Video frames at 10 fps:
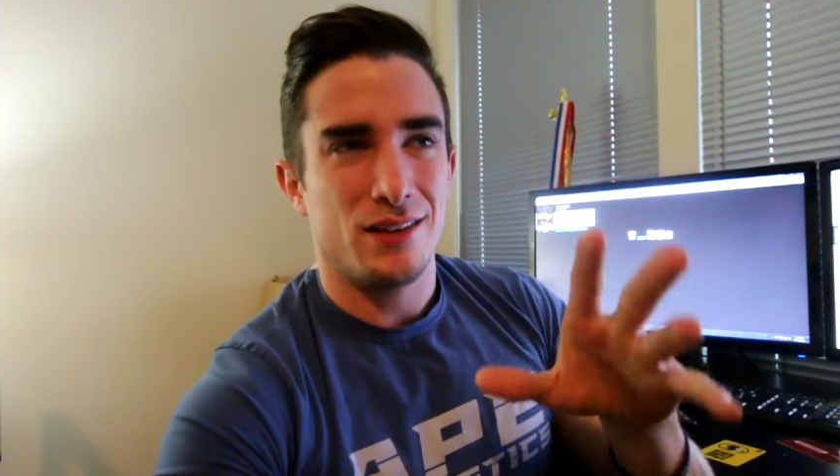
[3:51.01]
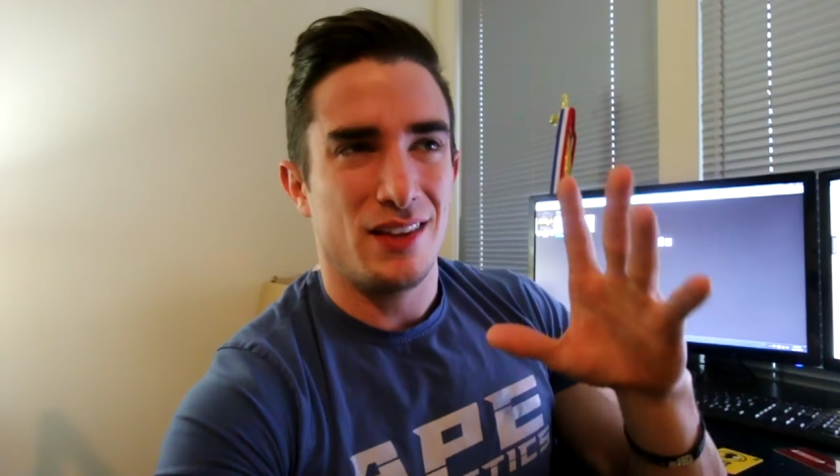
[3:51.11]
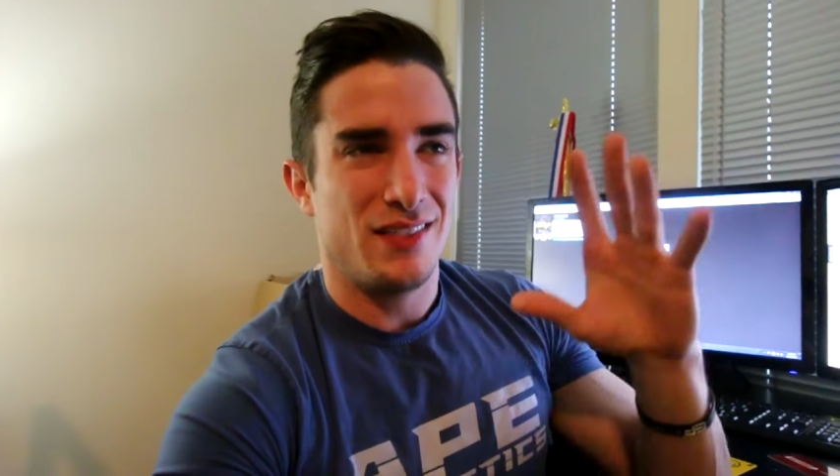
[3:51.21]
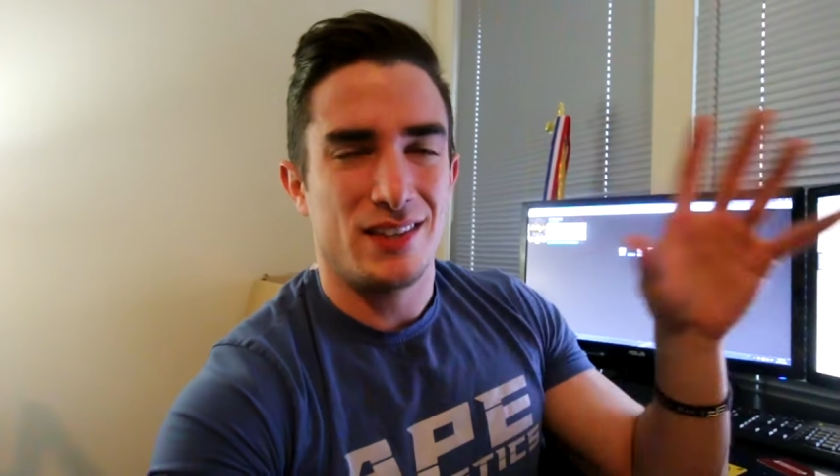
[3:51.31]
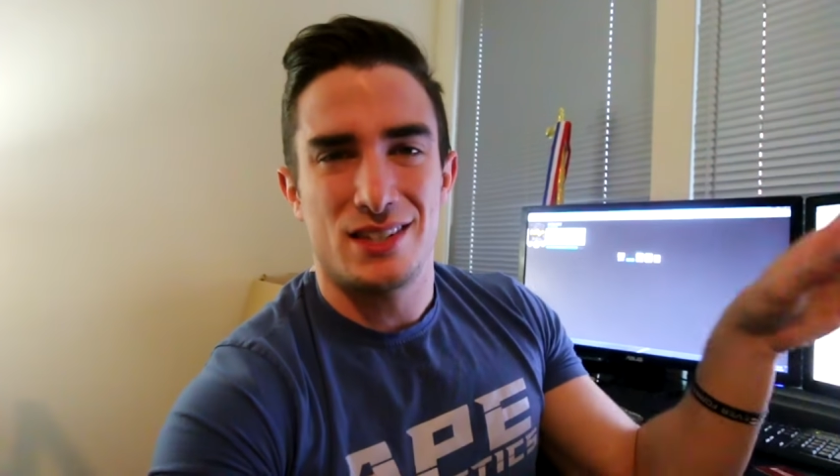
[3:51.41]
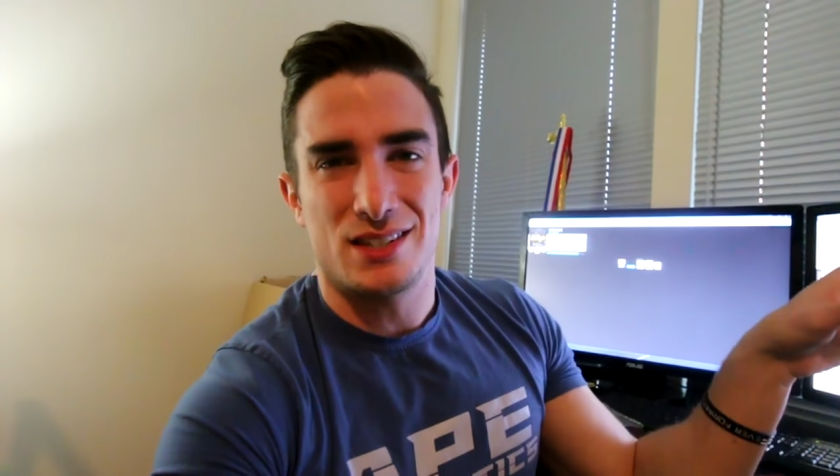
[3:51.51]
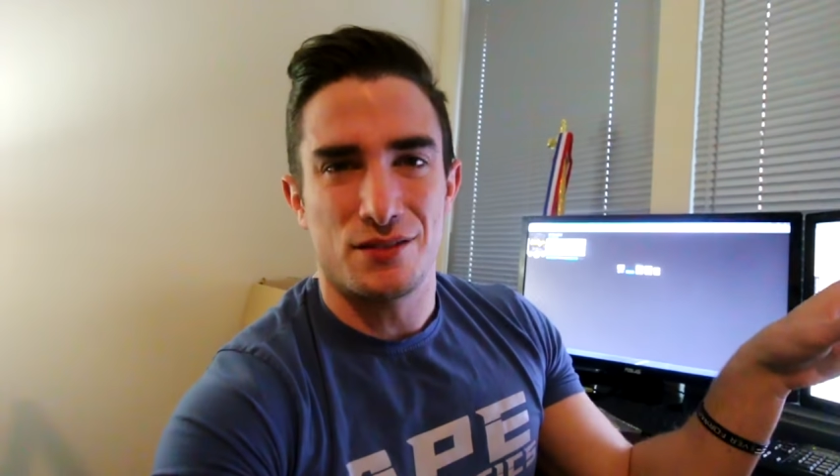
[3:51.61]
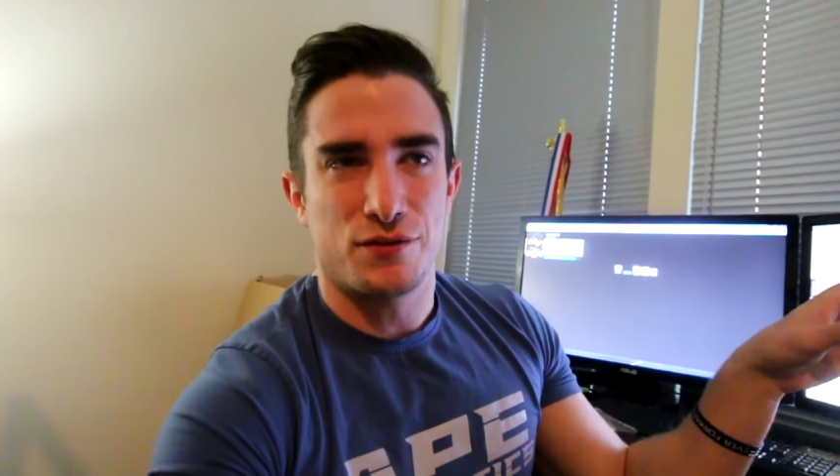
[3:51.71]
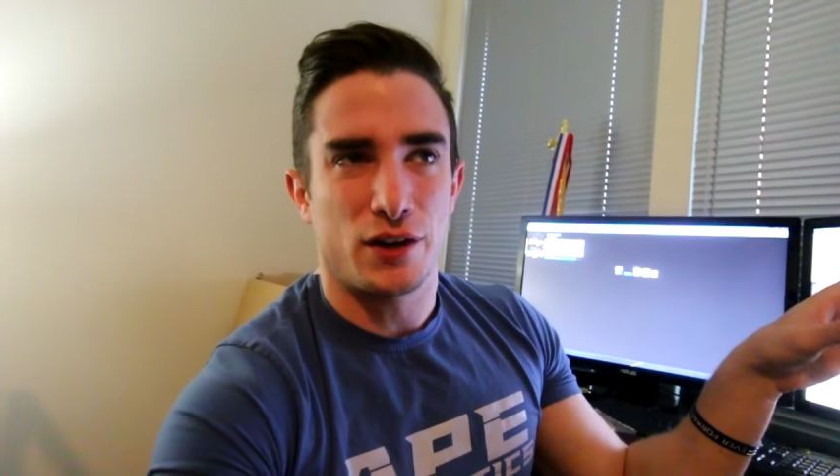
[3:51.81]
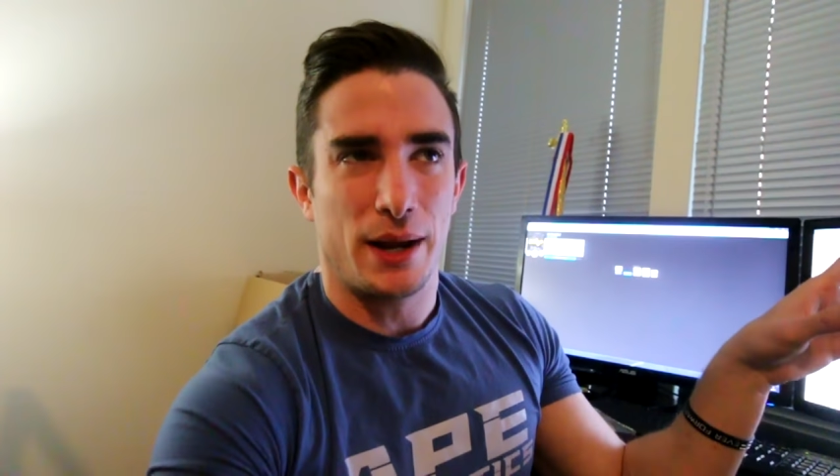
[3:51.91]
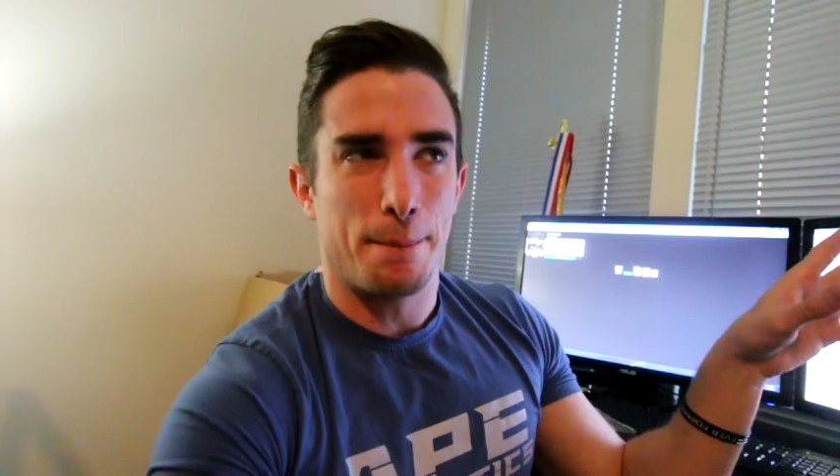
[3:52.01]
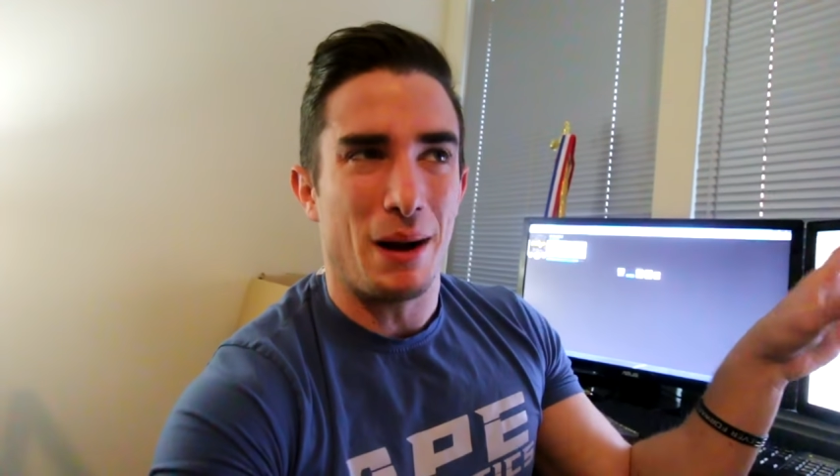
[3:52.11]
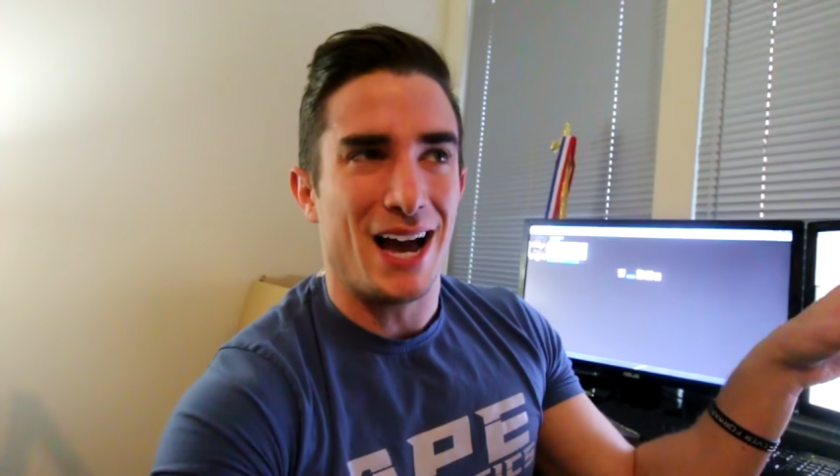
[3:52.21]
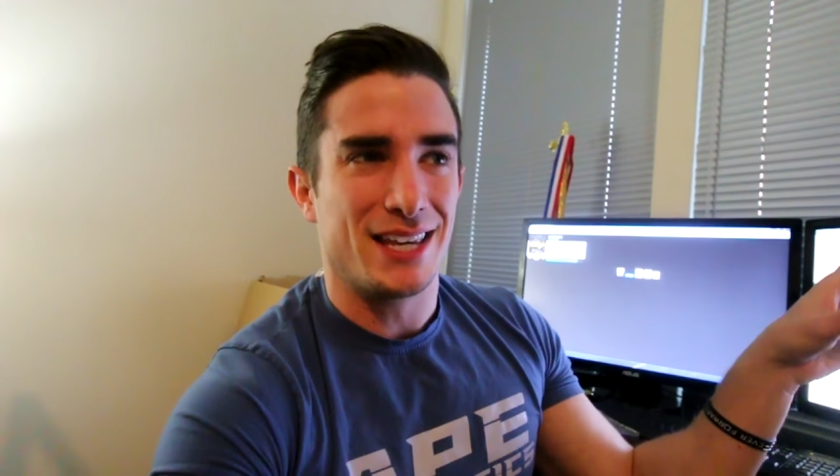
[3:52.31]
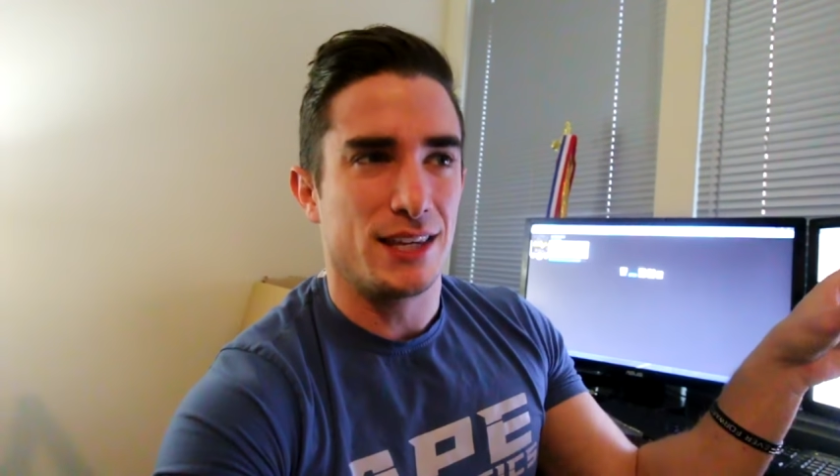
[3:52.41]
This isn't for like
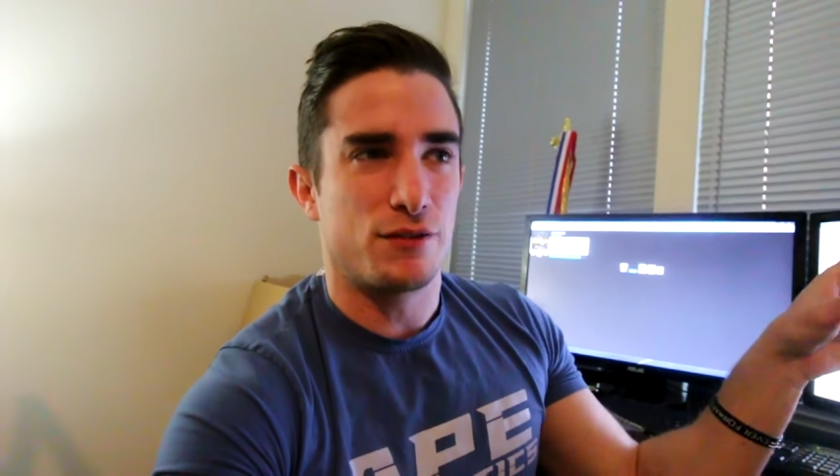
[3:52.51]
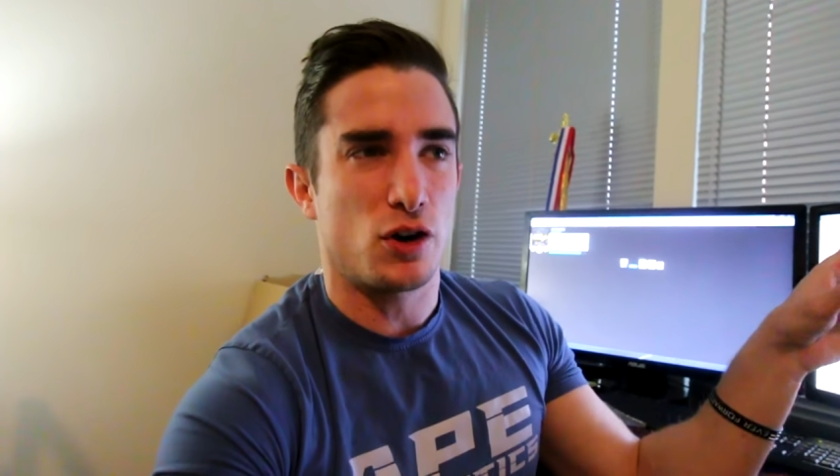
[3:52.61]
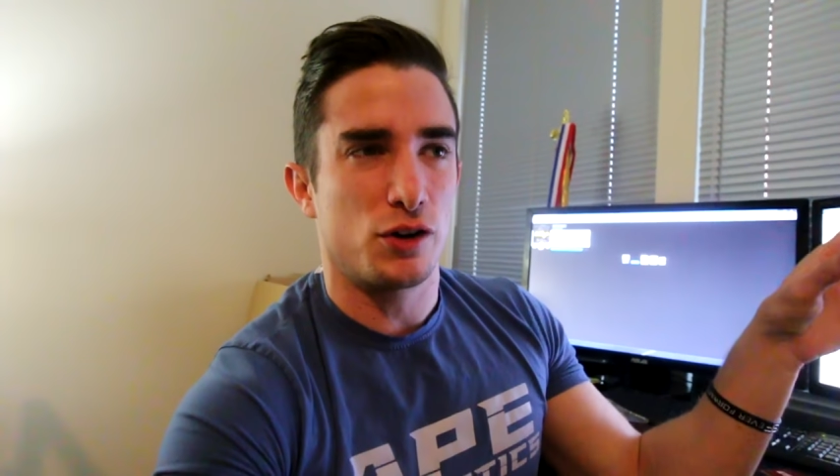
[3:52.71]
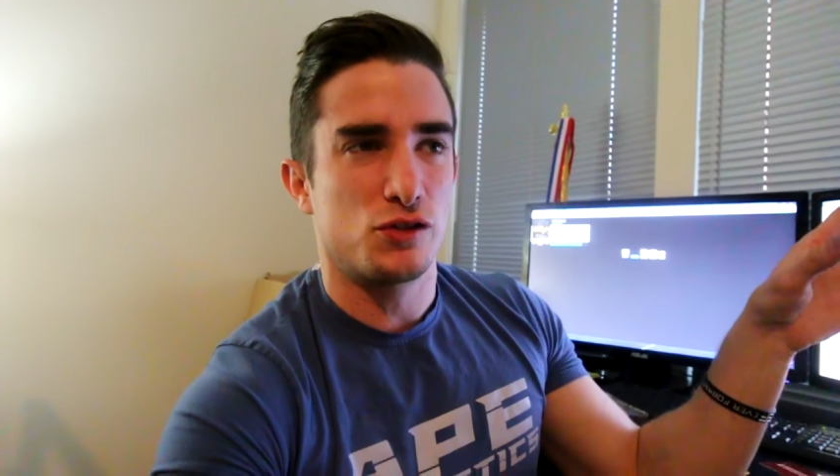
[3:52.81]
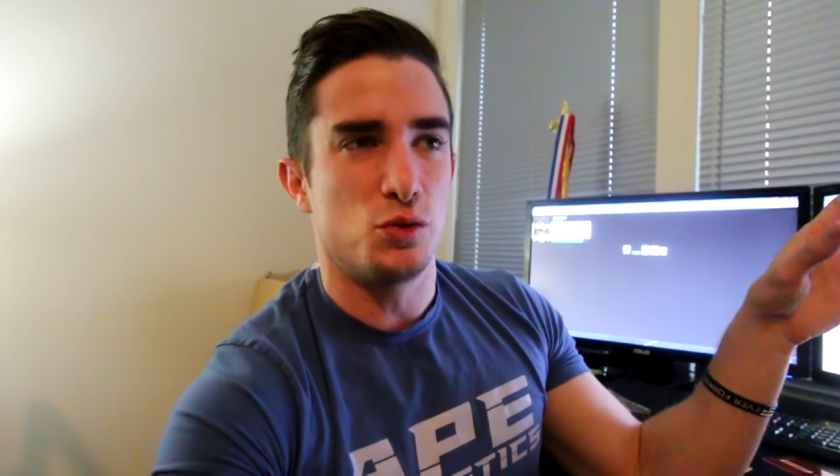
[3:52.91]
buying gift cards